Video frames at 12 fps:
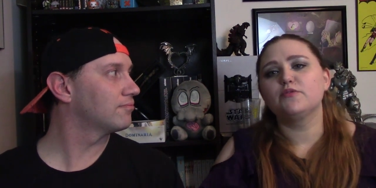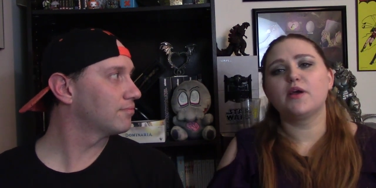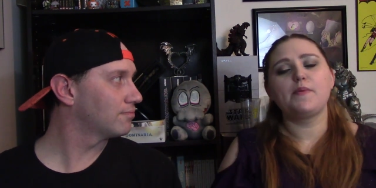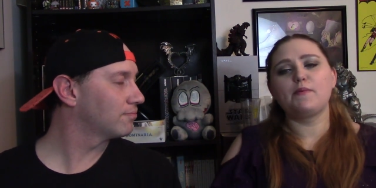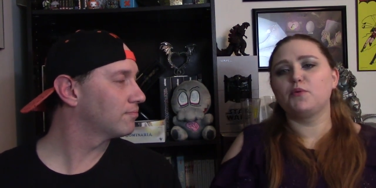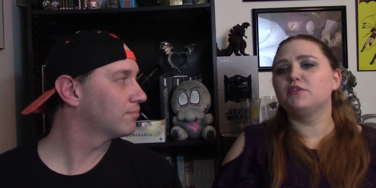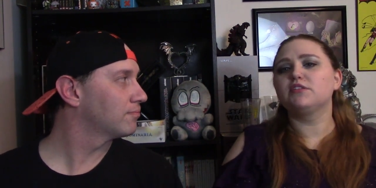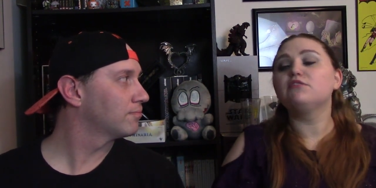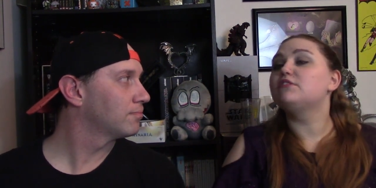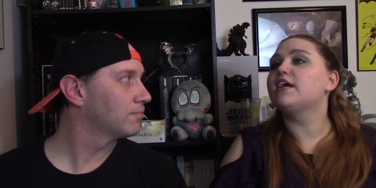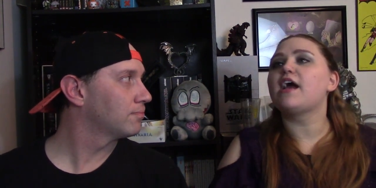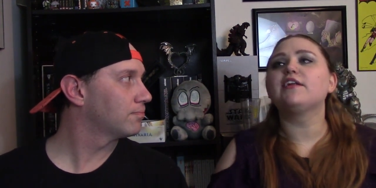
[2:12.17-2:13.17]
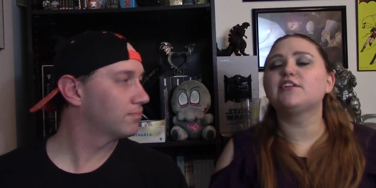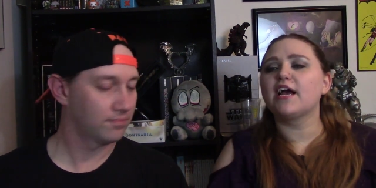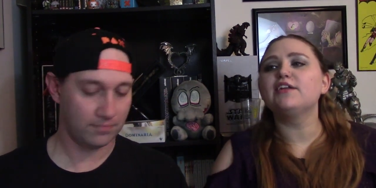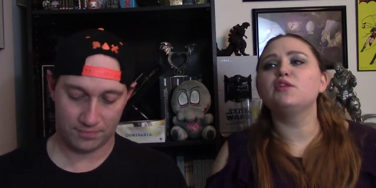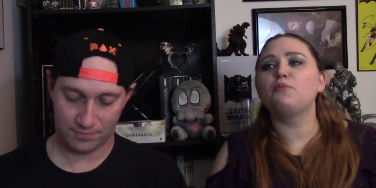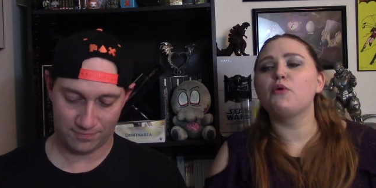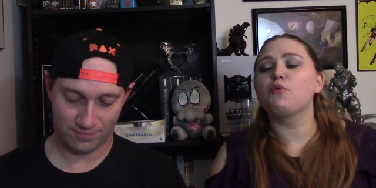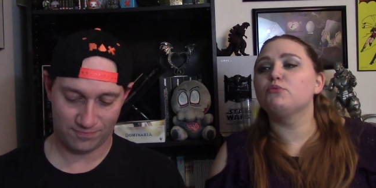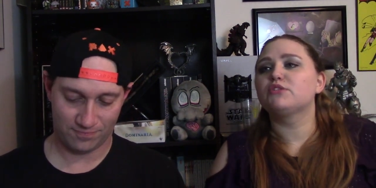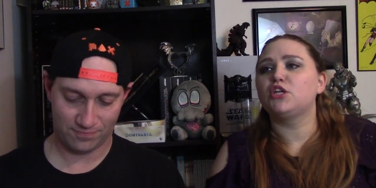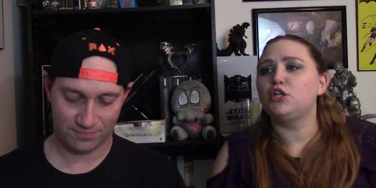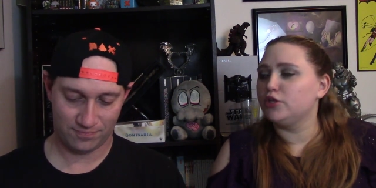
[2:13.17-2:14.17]
Speaker 1: Look, I'm happy with this. There's like, it got to the point where
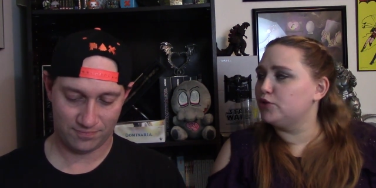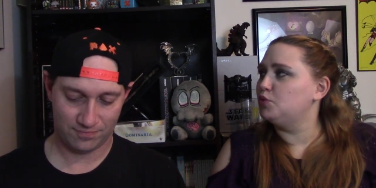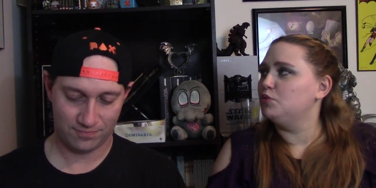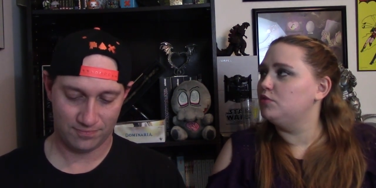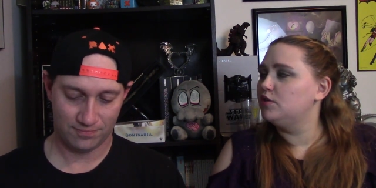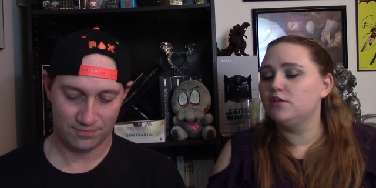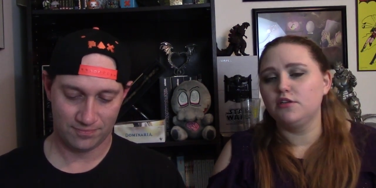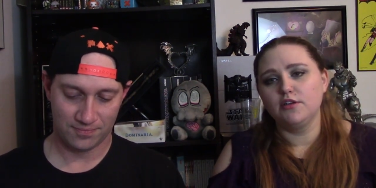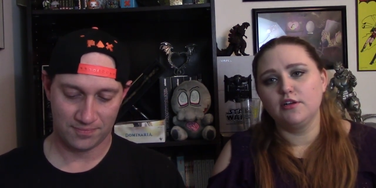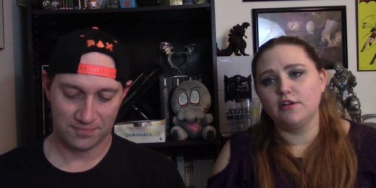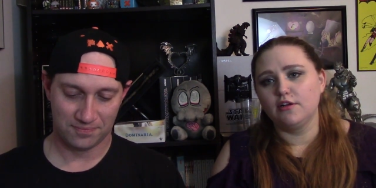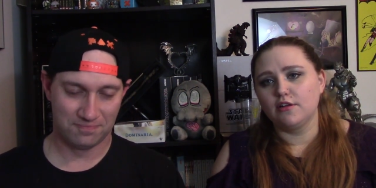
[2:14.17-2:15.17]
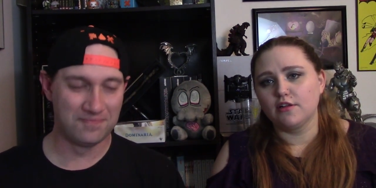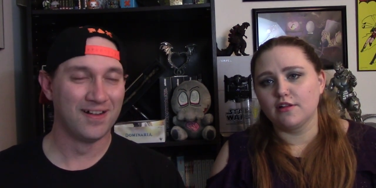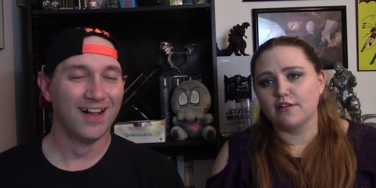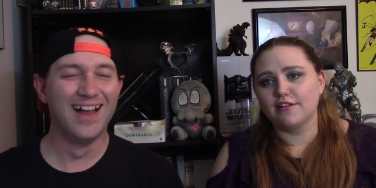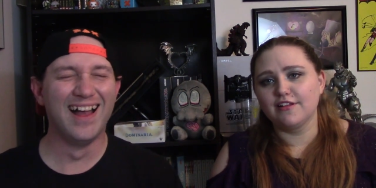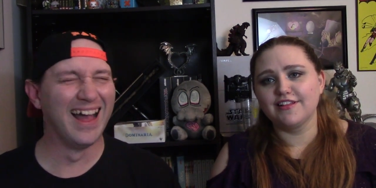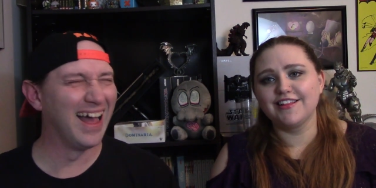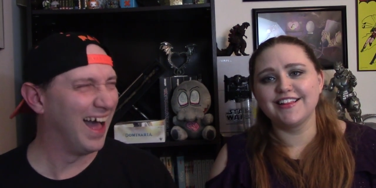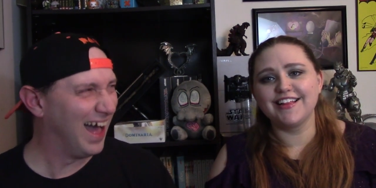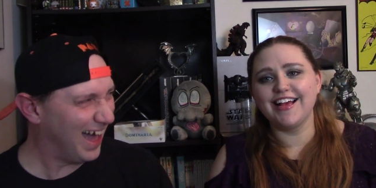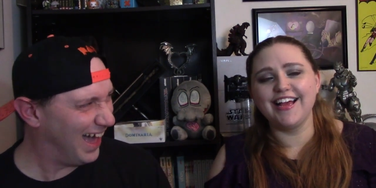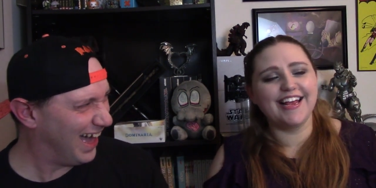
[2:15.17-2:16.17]
it was Clue.
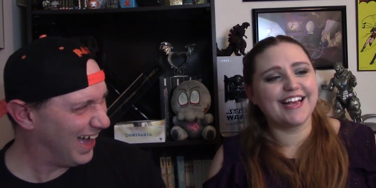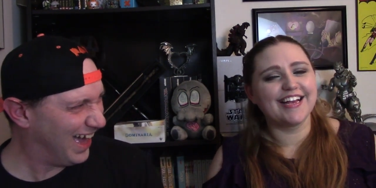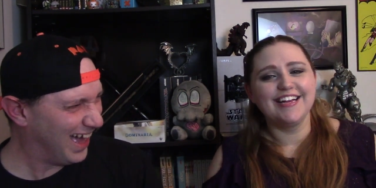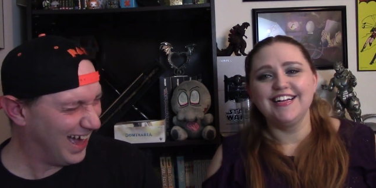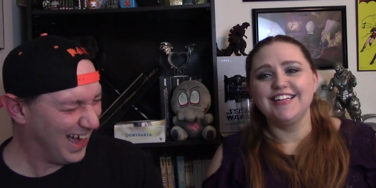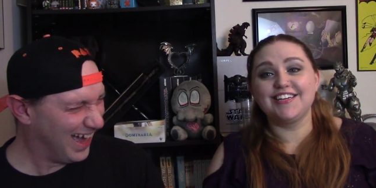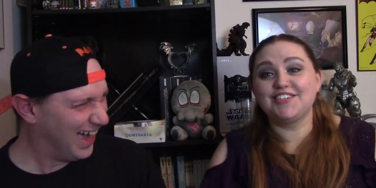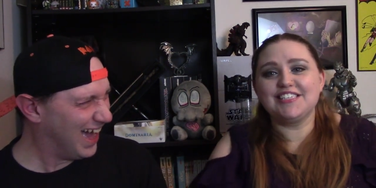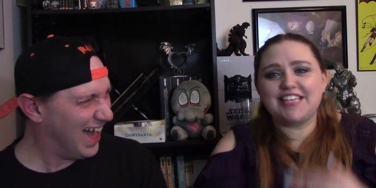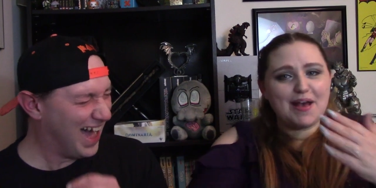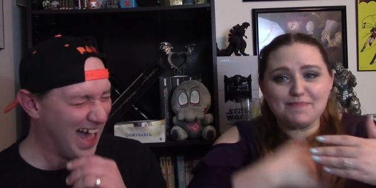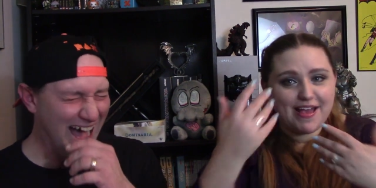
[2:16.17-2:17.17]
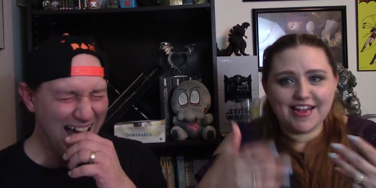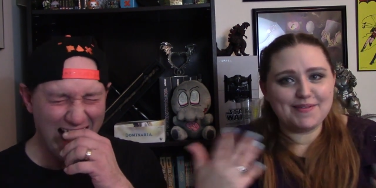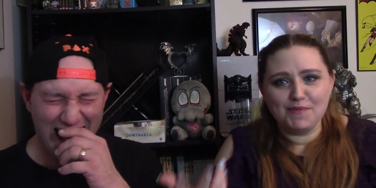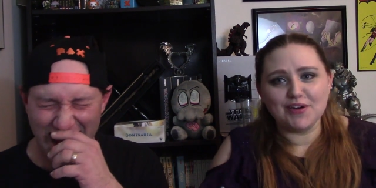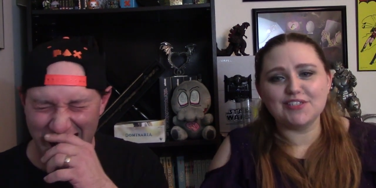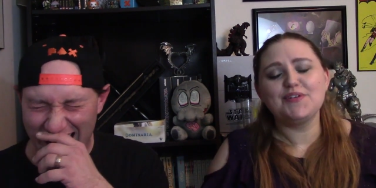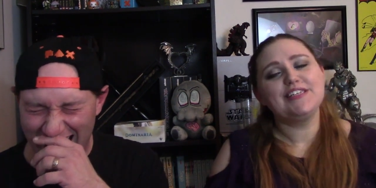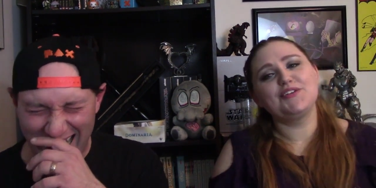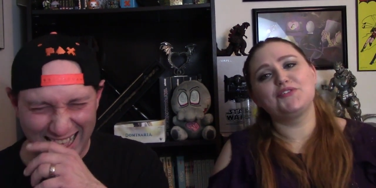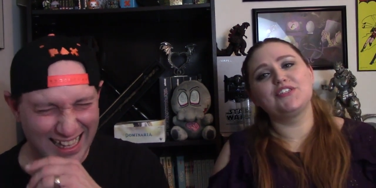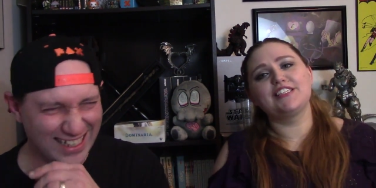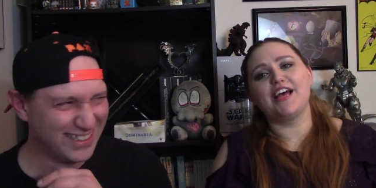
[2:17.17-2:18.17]
They just
Speaker 2: kept making more
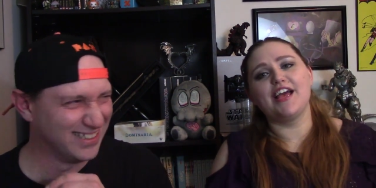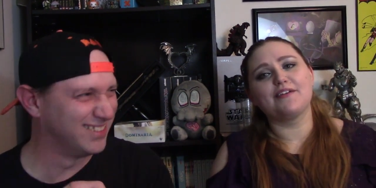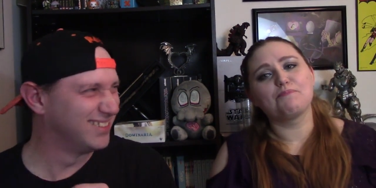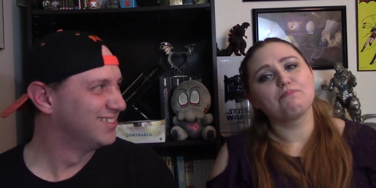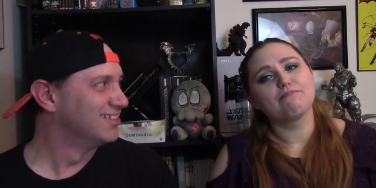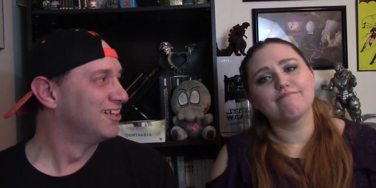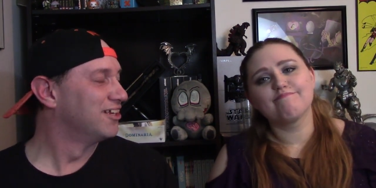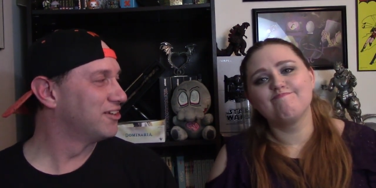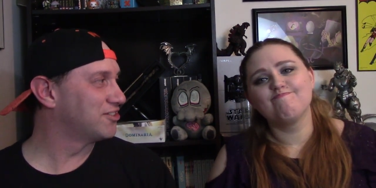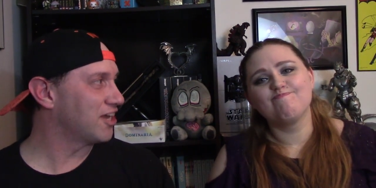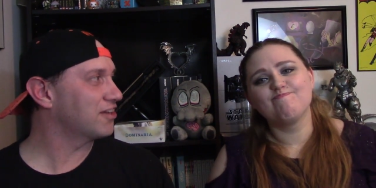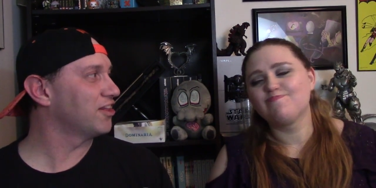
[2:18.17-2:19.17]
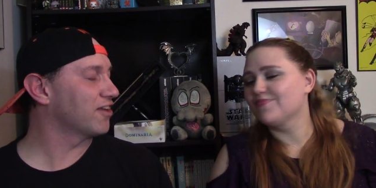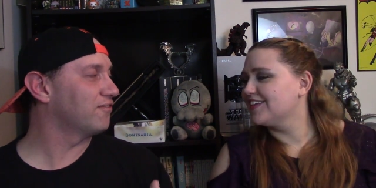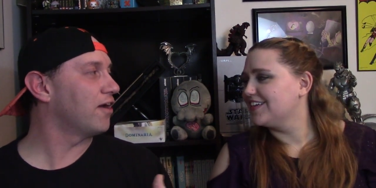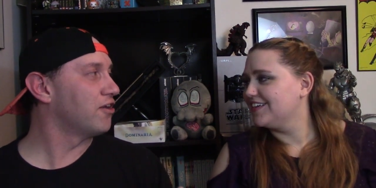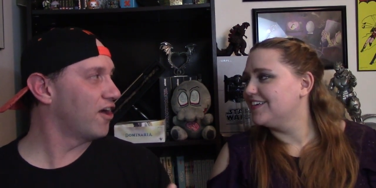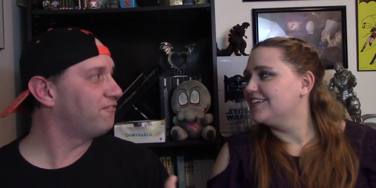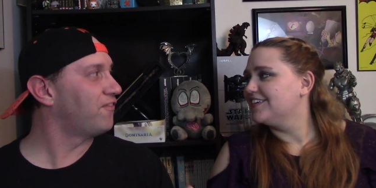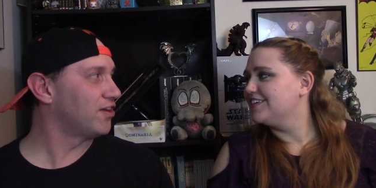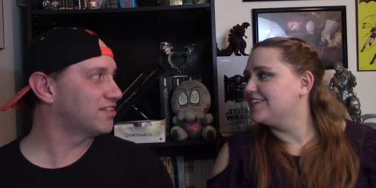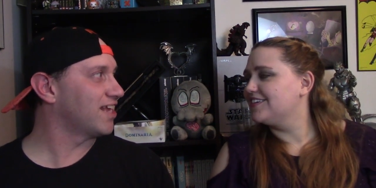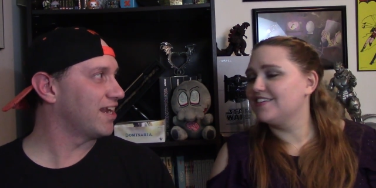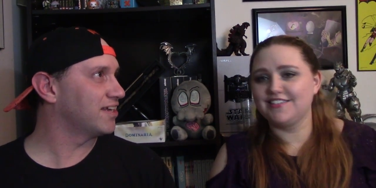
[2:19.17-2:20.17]
twists. You're just like, you're talking like enough
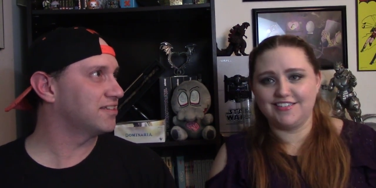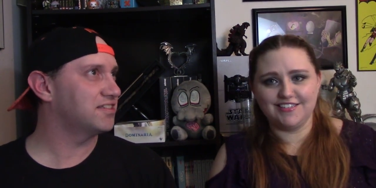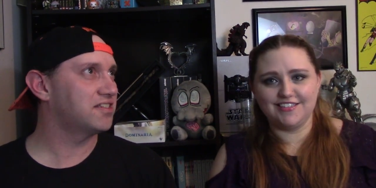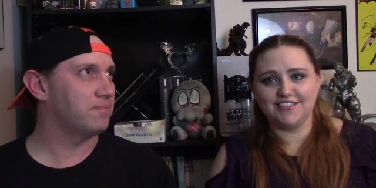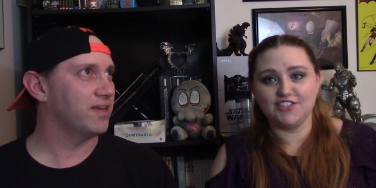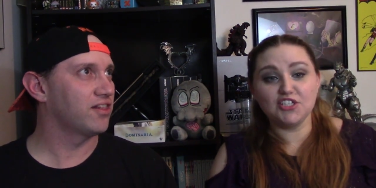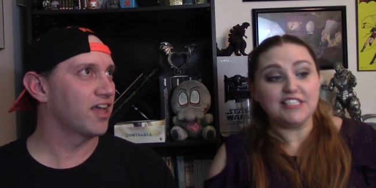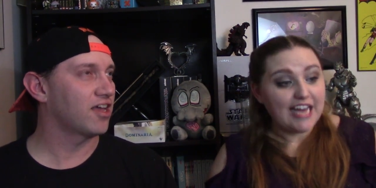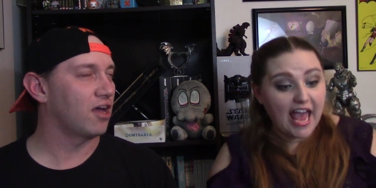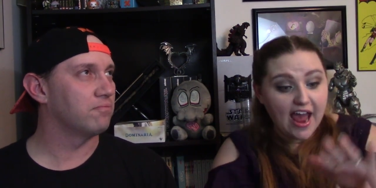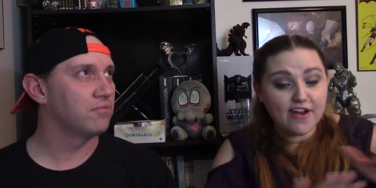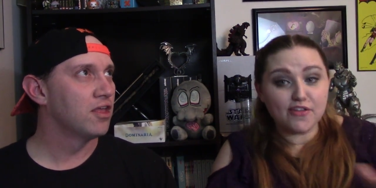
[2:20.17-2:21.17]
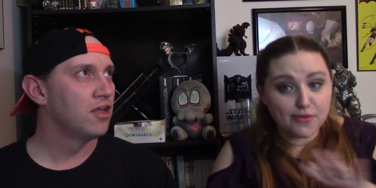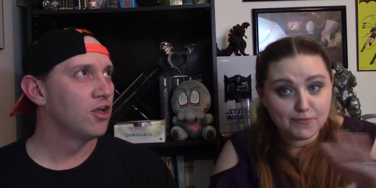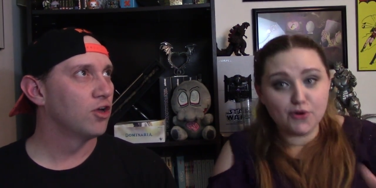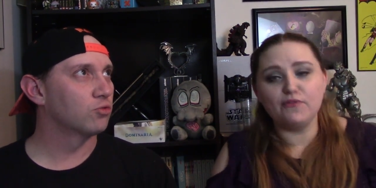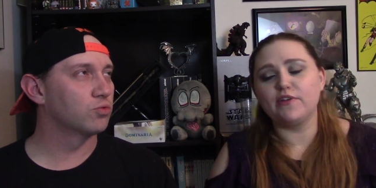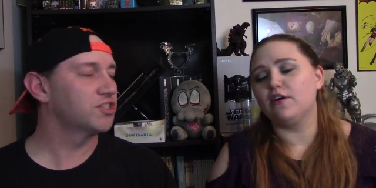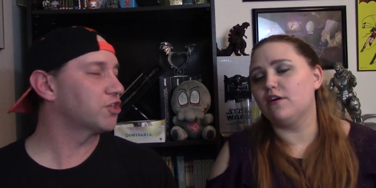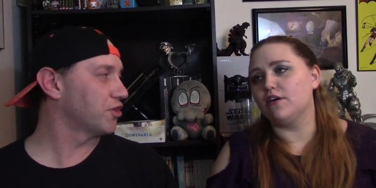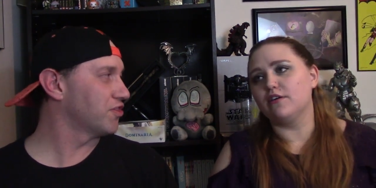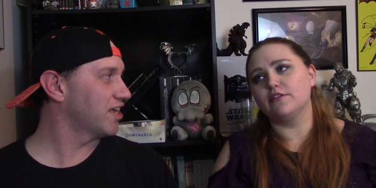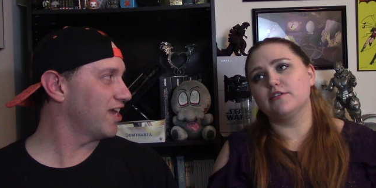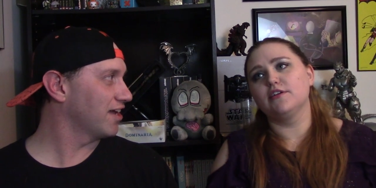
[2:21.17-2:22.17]
false endings to be just like end
Speaker 1: the
Speaker 2: movie.
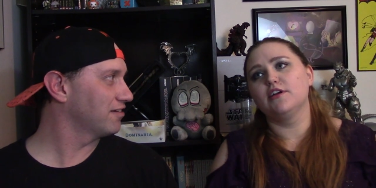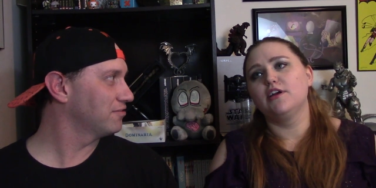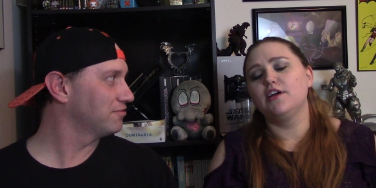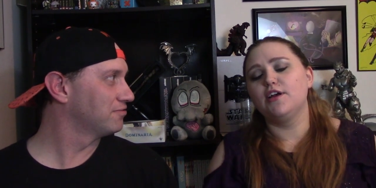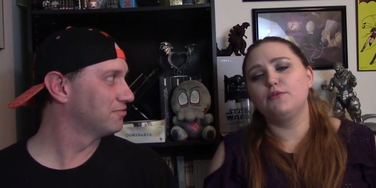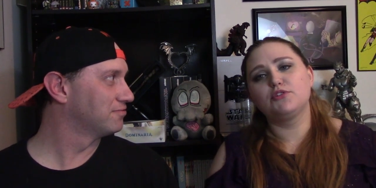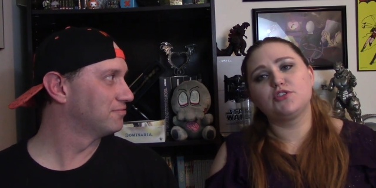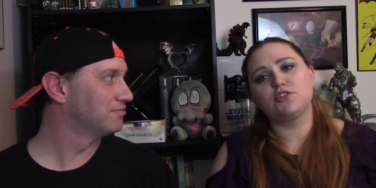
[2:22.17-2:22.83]
Return of the King.
Speaker 1: It was